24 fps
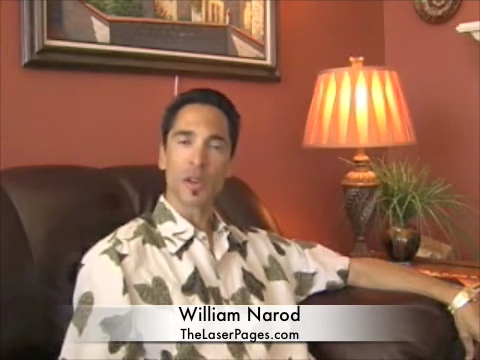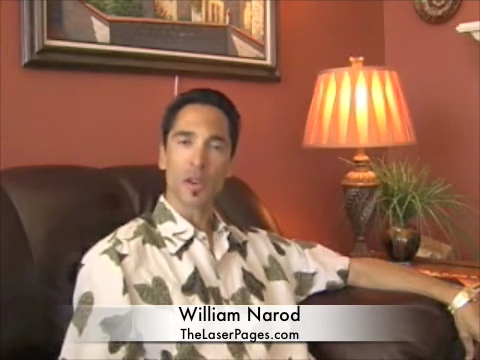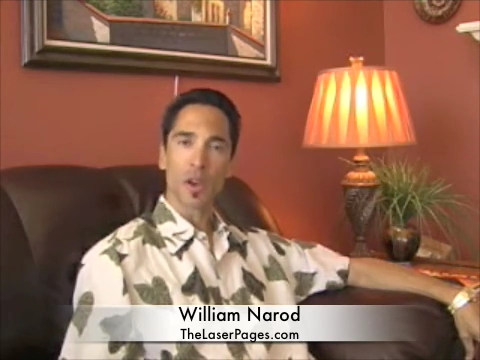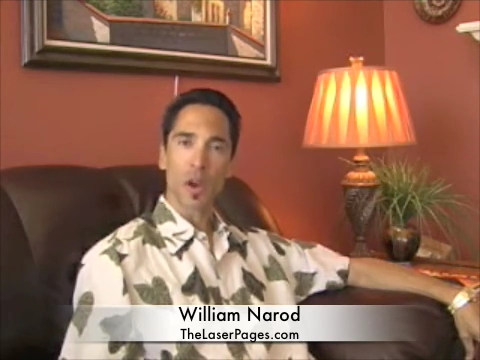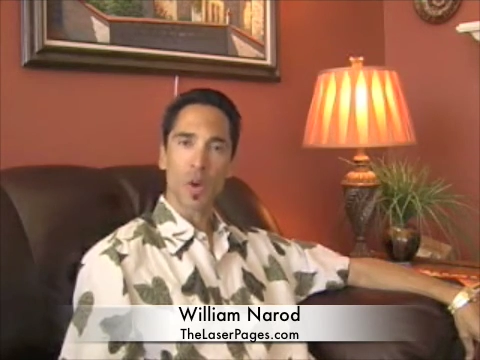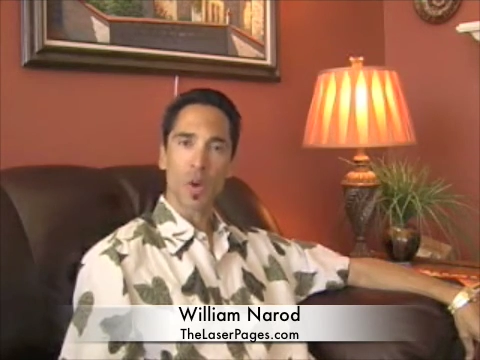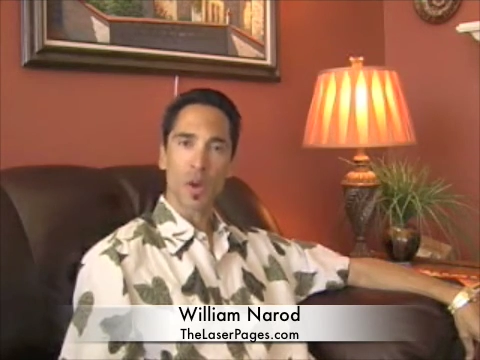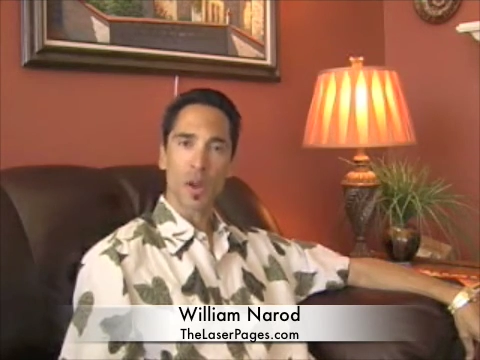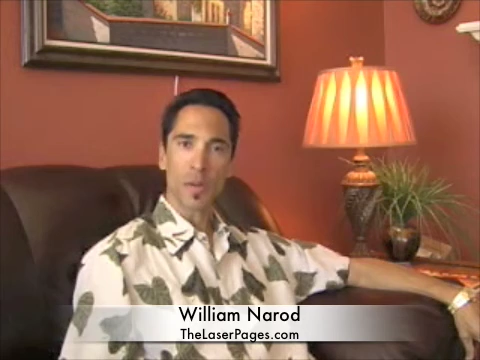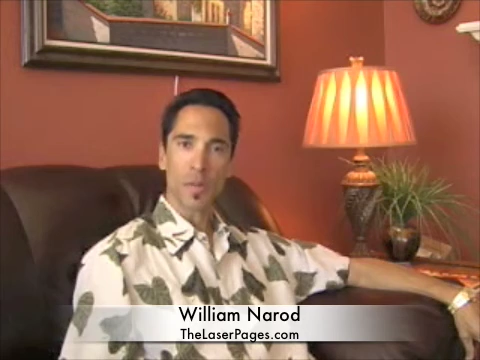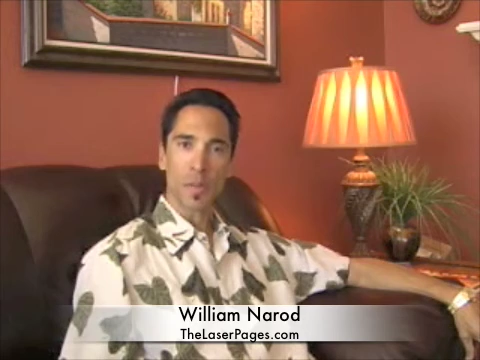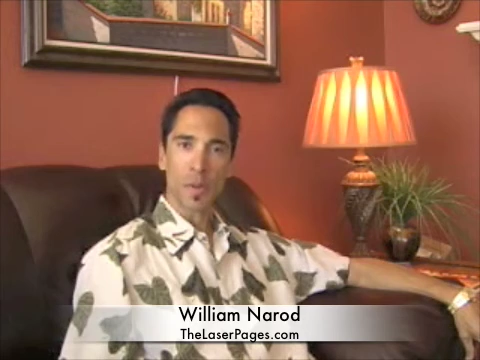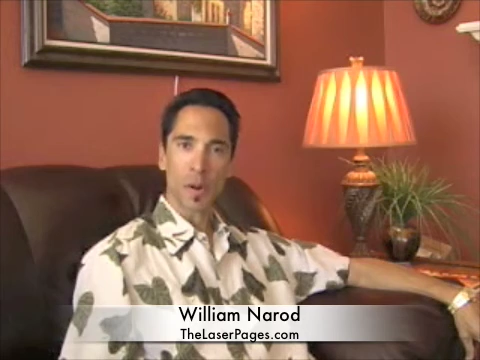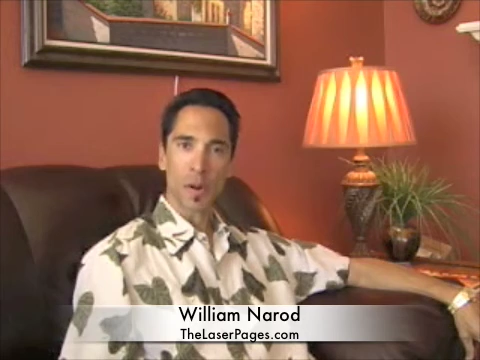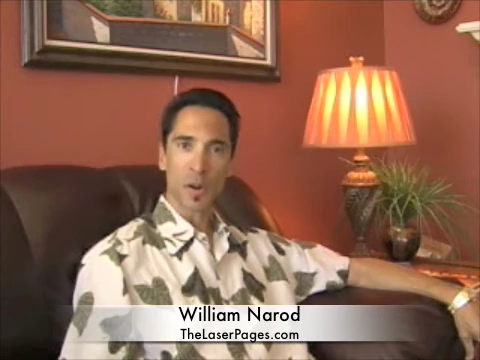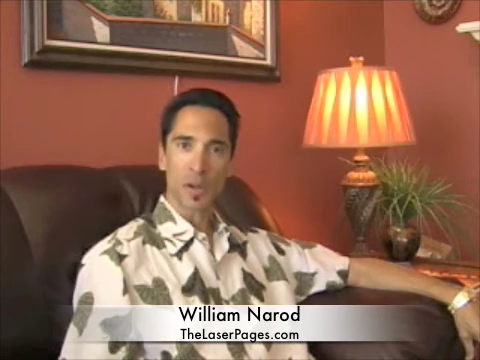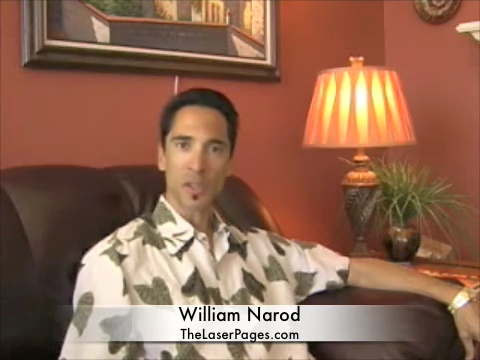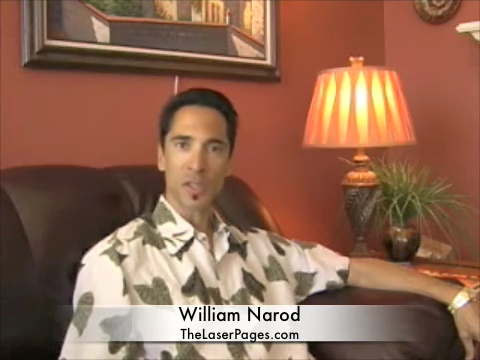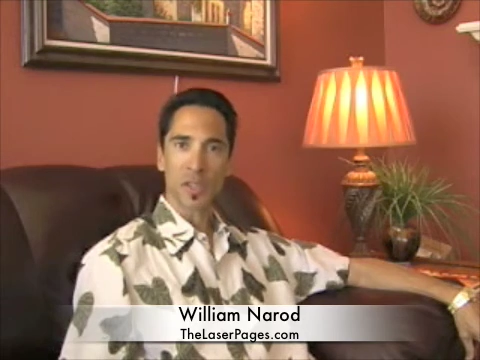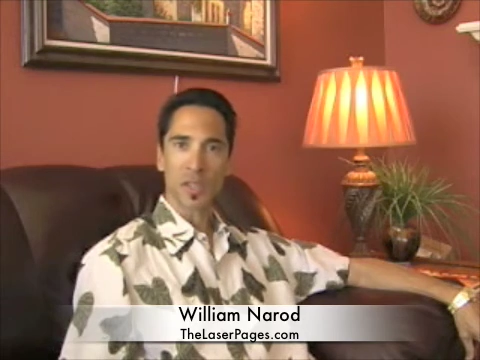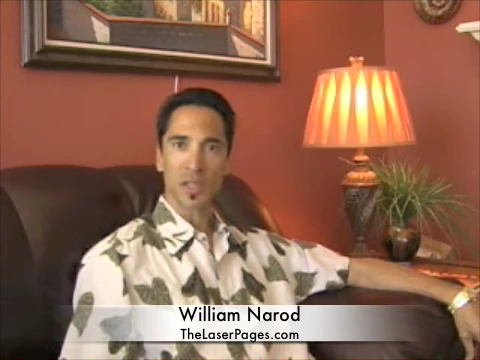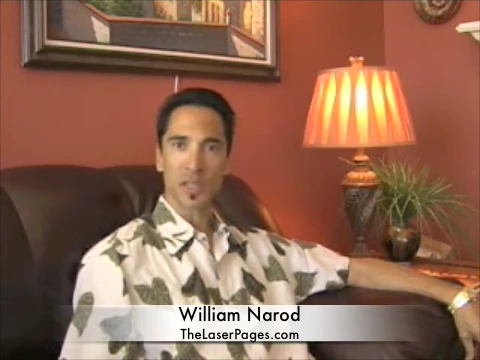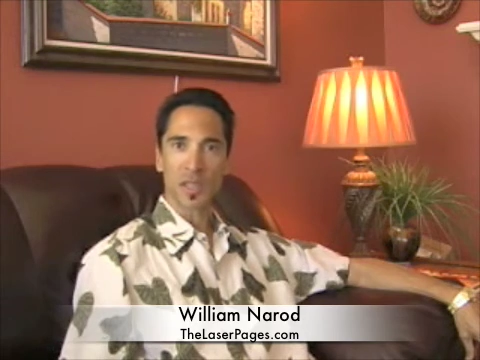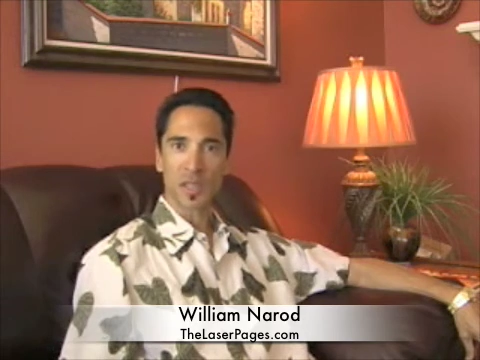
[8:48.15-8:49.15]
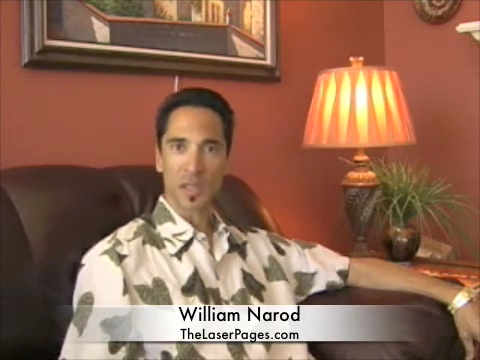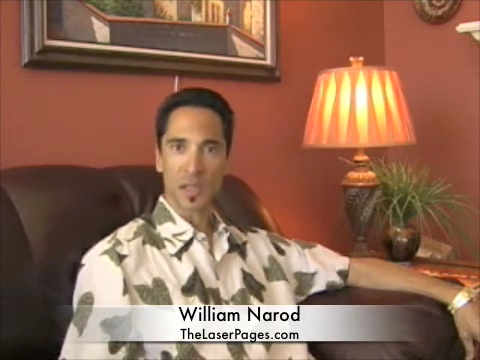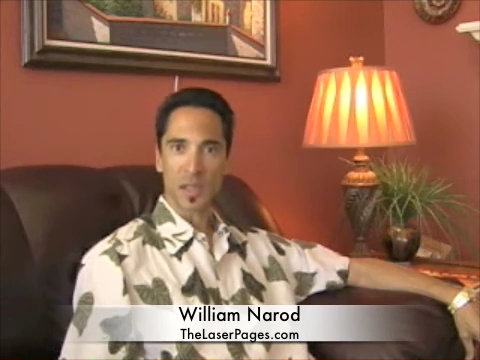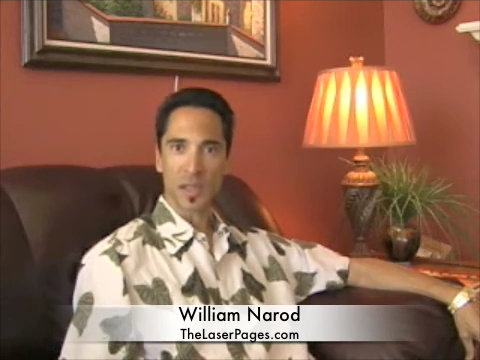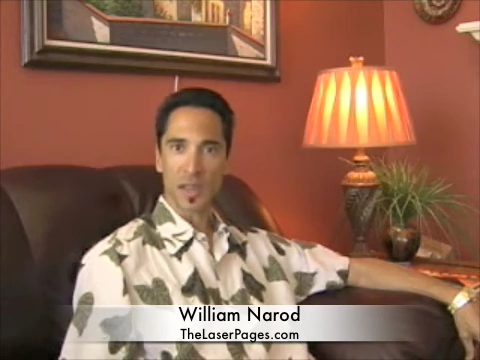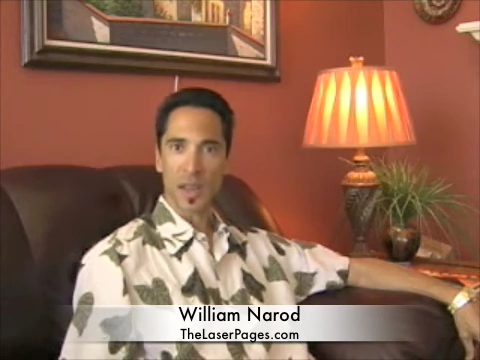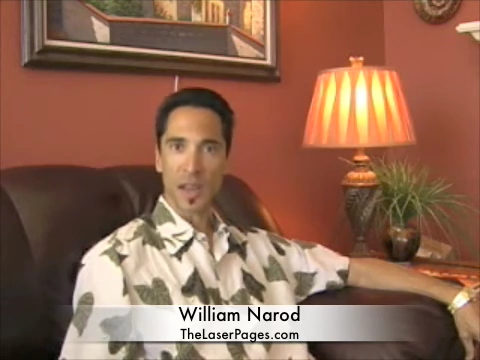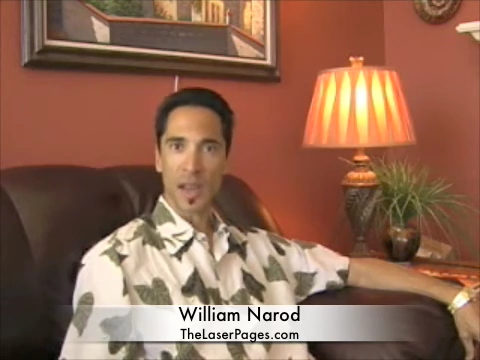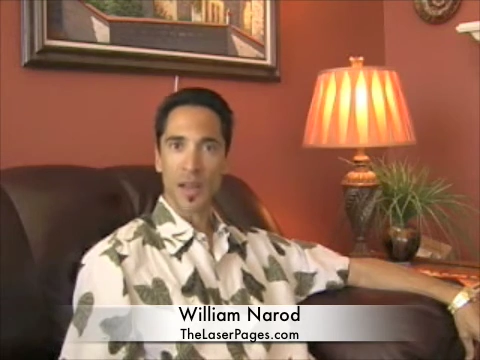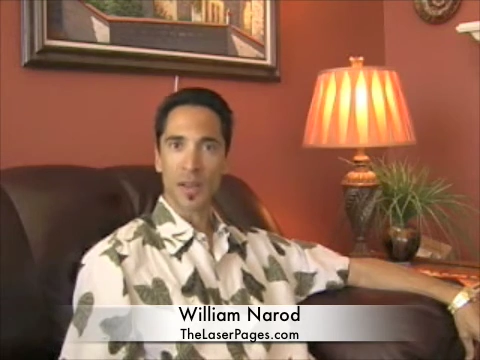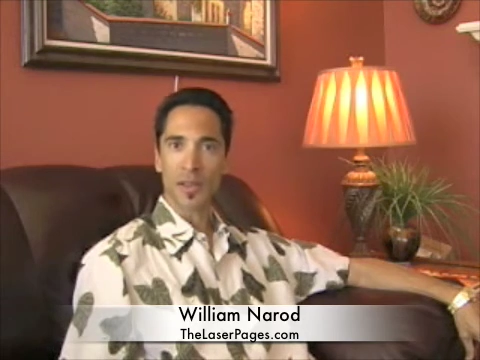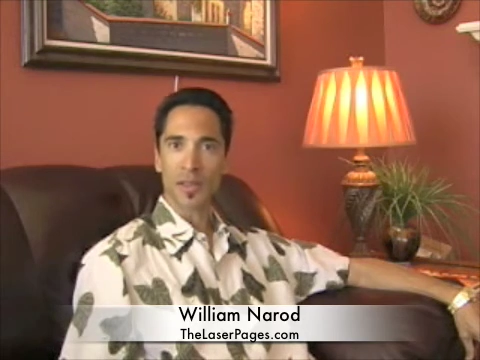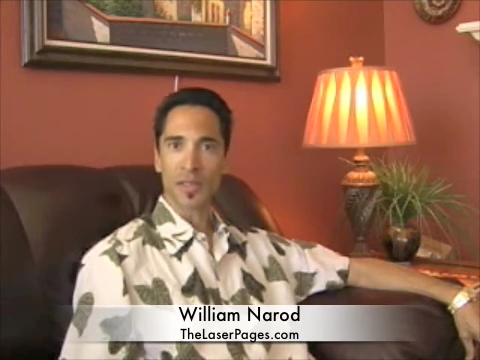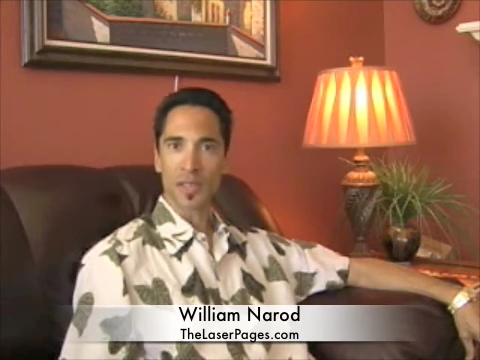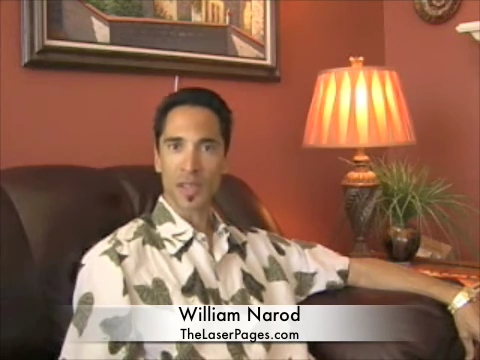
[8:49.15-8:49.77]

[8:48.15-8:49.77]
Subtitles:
go in person, sit down,